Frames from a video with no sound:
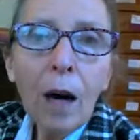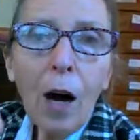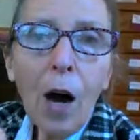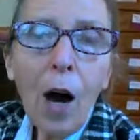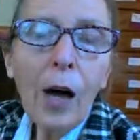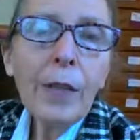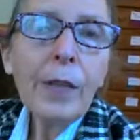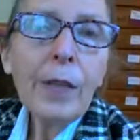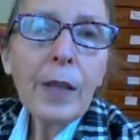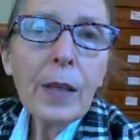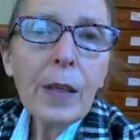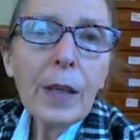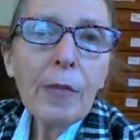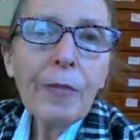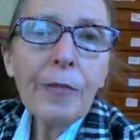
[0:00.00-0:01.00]
on
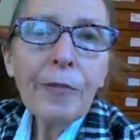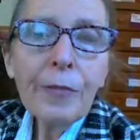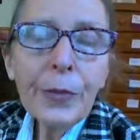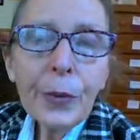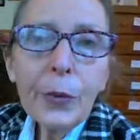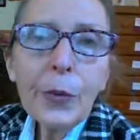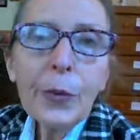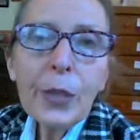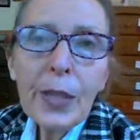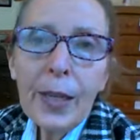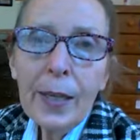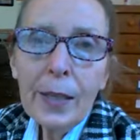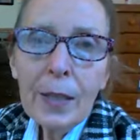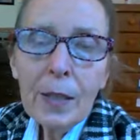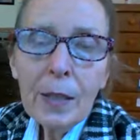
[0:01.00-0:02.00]
the food
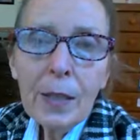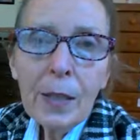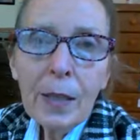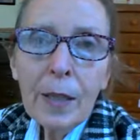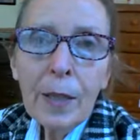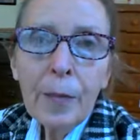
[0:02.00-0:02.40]
and